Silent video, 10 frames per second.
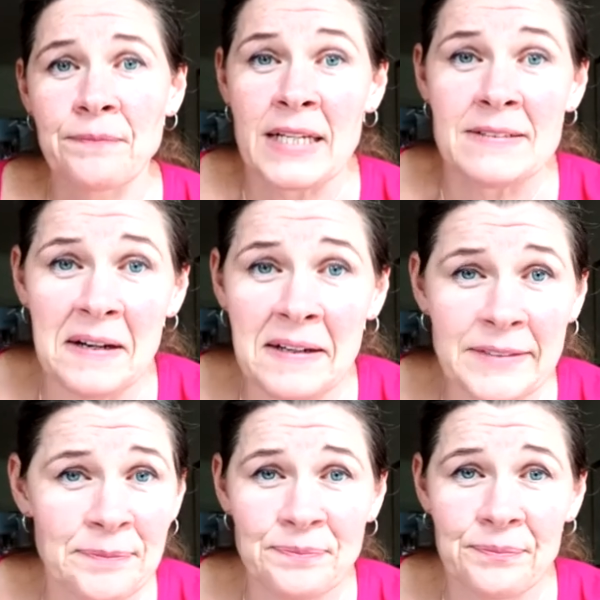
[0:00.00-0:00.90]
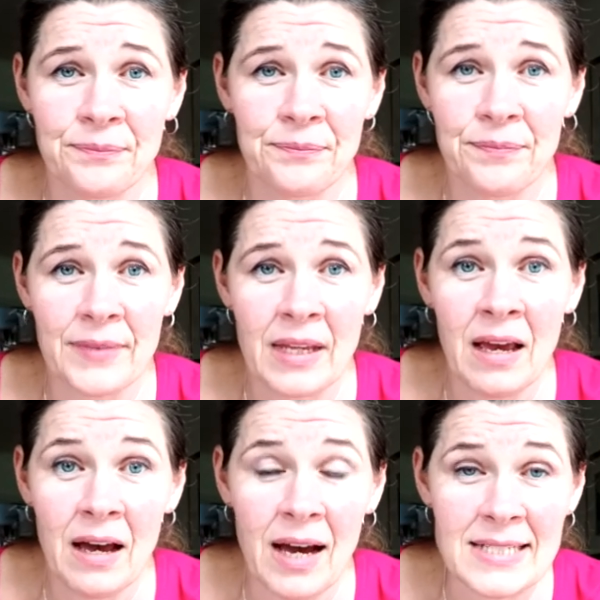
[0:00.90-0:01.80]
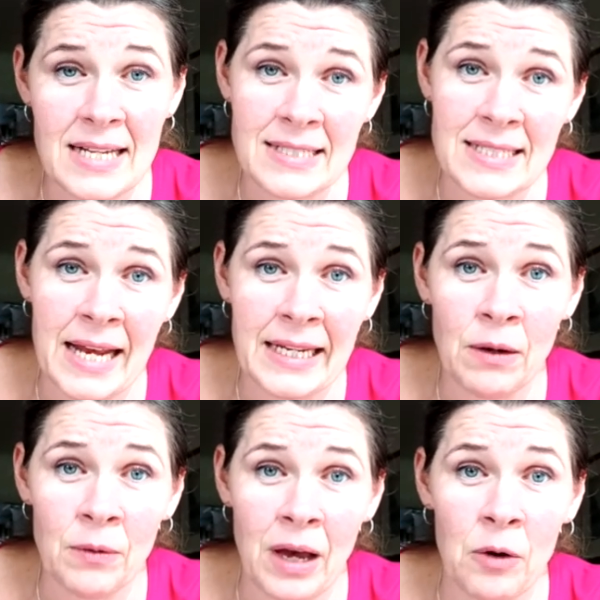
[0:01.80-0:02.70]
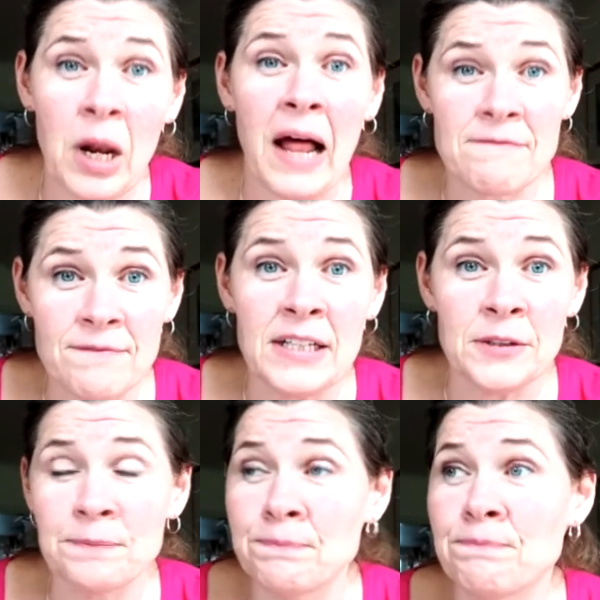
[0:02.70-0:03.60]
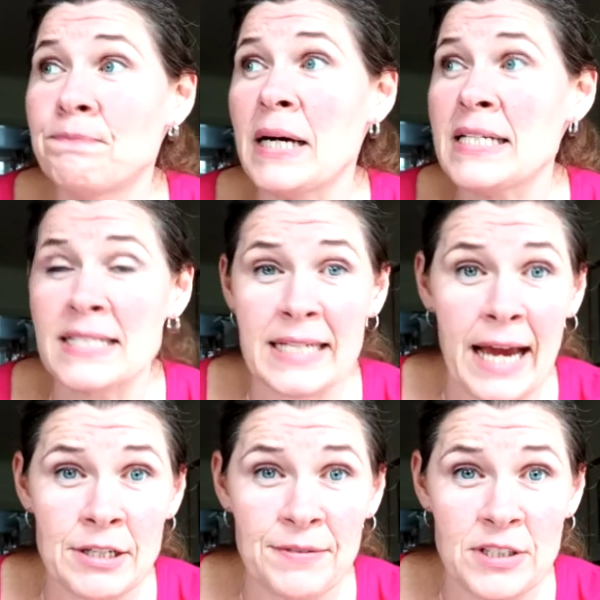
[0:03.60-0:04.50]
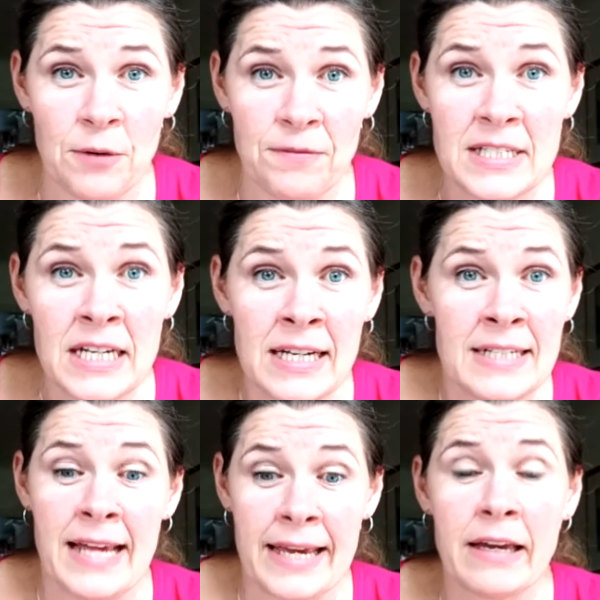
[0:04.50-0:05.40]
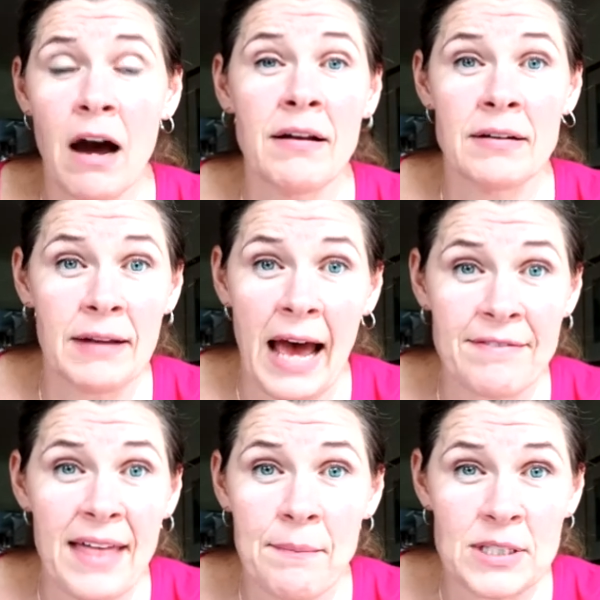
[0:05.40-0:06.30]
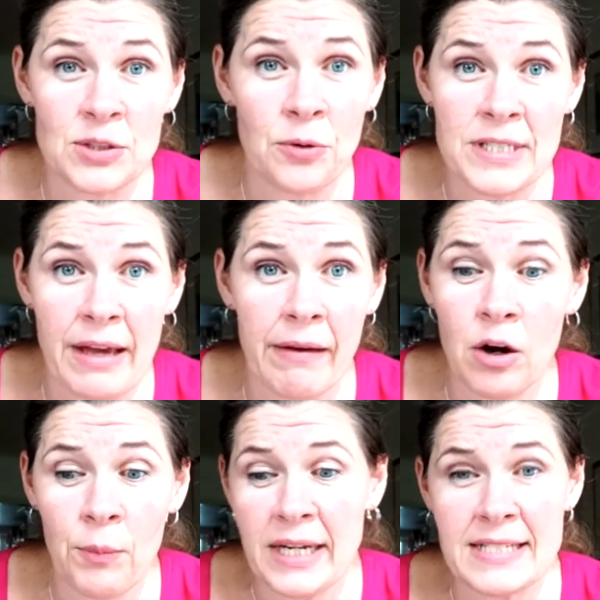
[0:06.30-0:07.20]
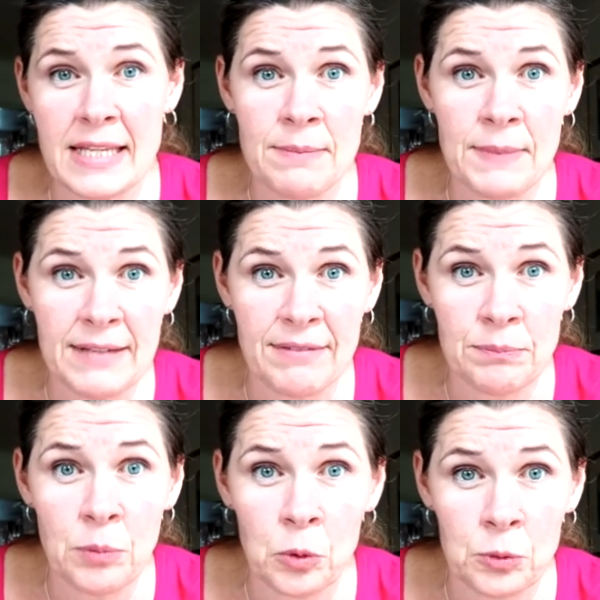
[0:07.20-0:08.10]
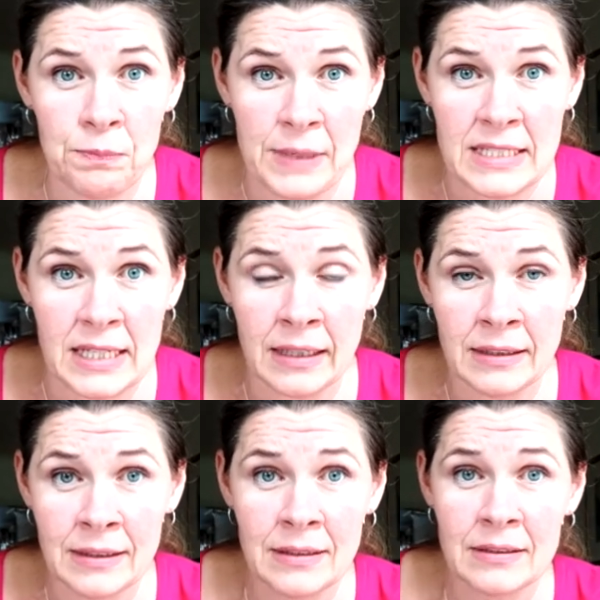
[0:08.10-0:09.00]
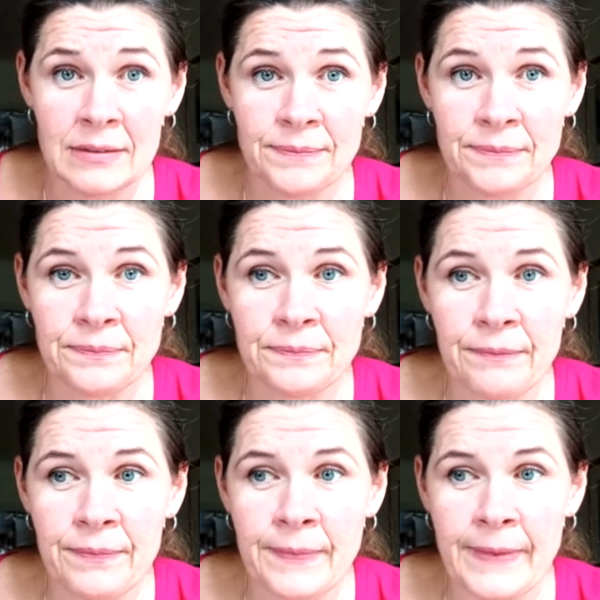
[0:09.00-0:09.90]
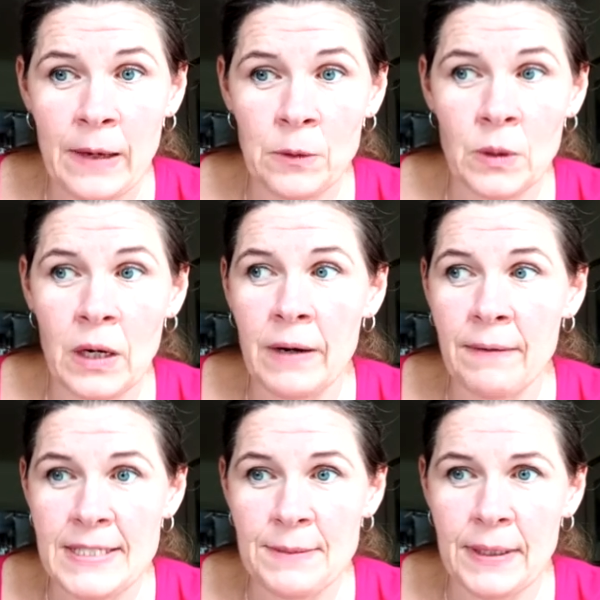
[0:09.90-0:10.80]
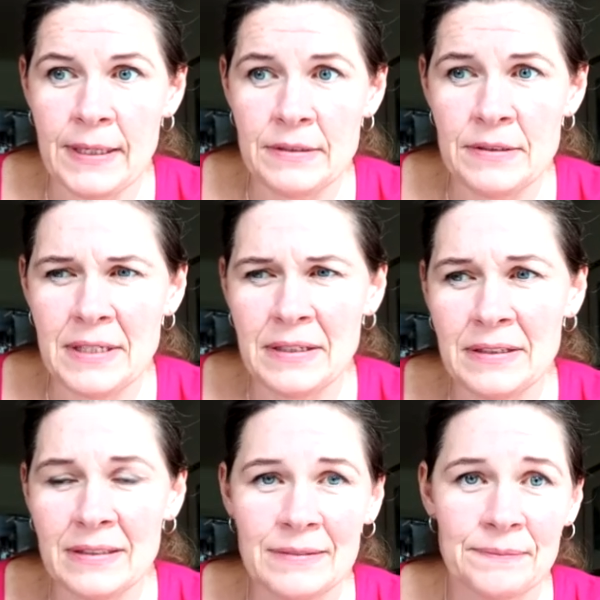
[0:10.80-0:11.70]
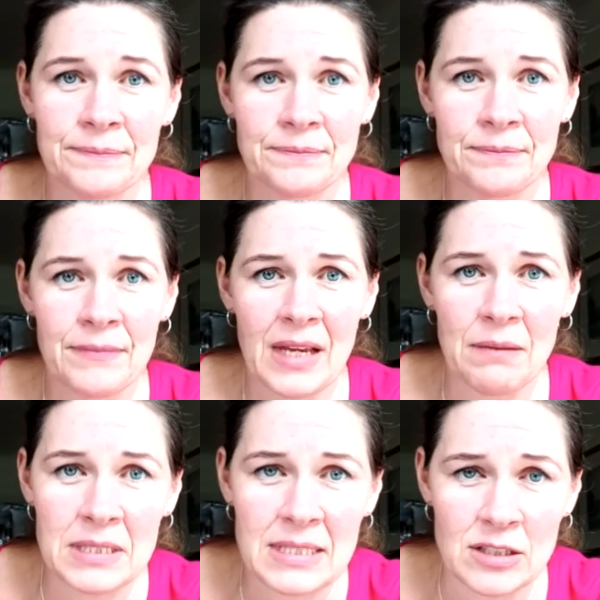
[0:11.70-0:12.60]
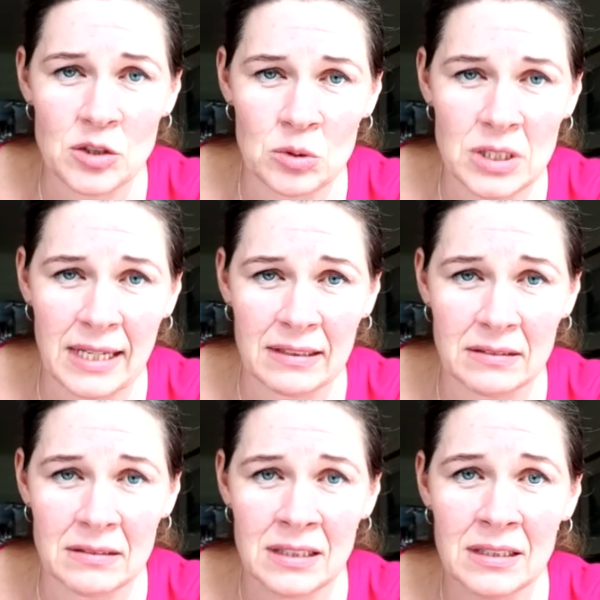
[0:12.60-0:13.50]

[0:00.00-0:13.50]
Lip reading: Darling, I daren't stay any longer or I'll have Phil bursting out of his office saying he can't have that much noise going on when he's in the middle of an important meeting. They all are, I suppose. I must get George settled.